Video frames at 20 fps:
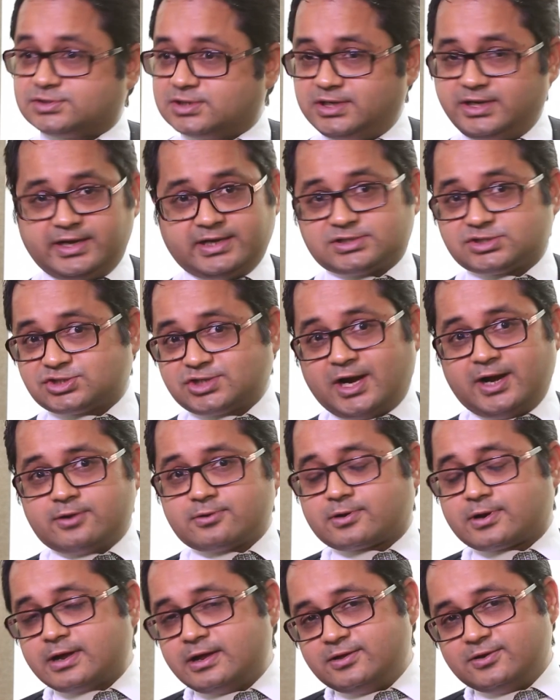So it's
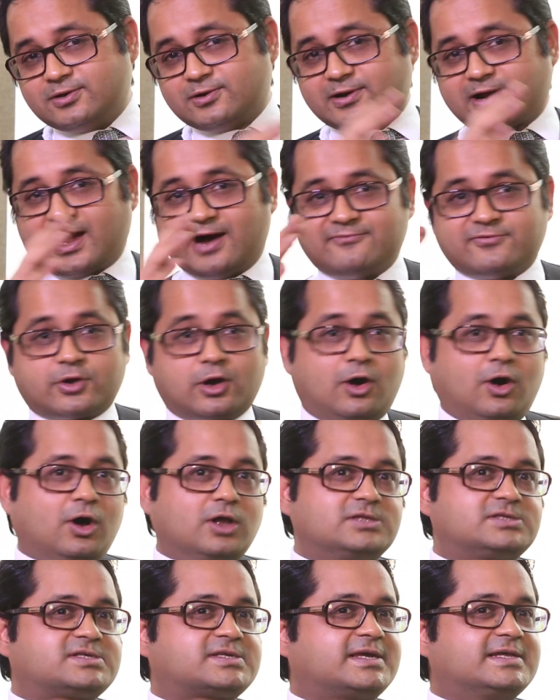trying to, cover
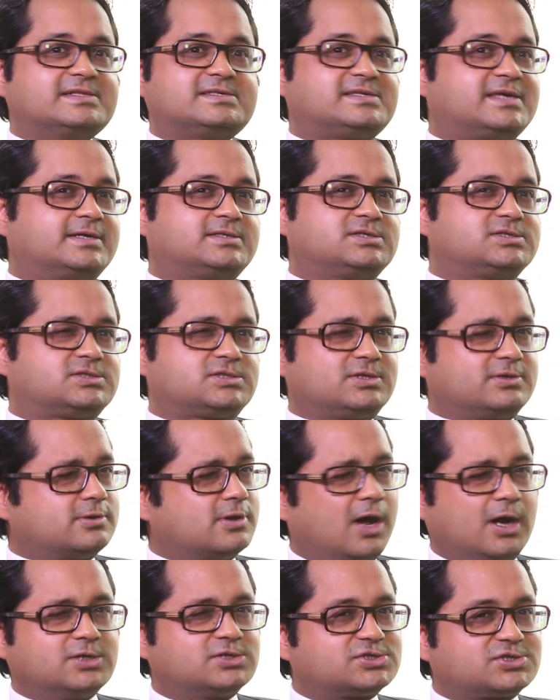all skill sets. It's
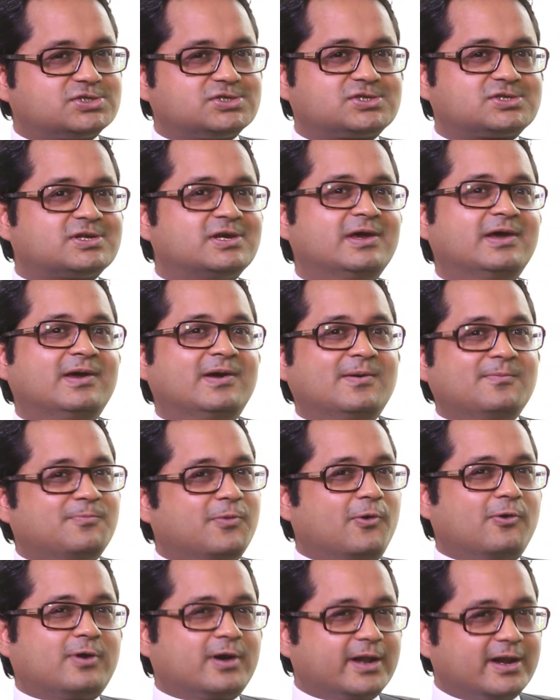not just
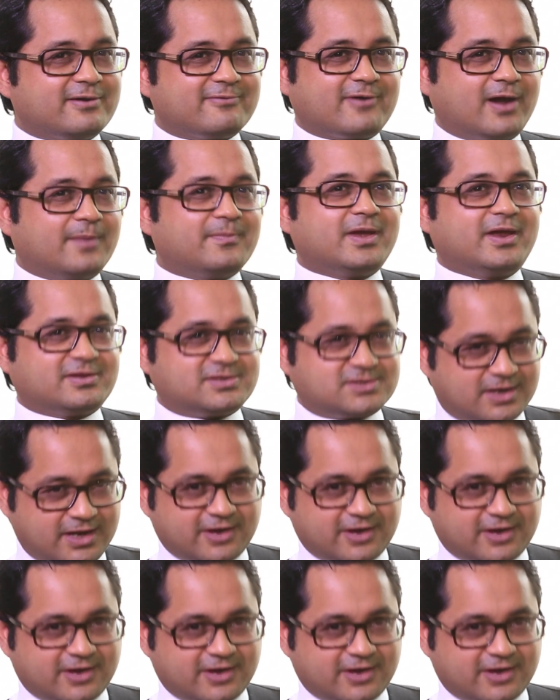poker and rummy.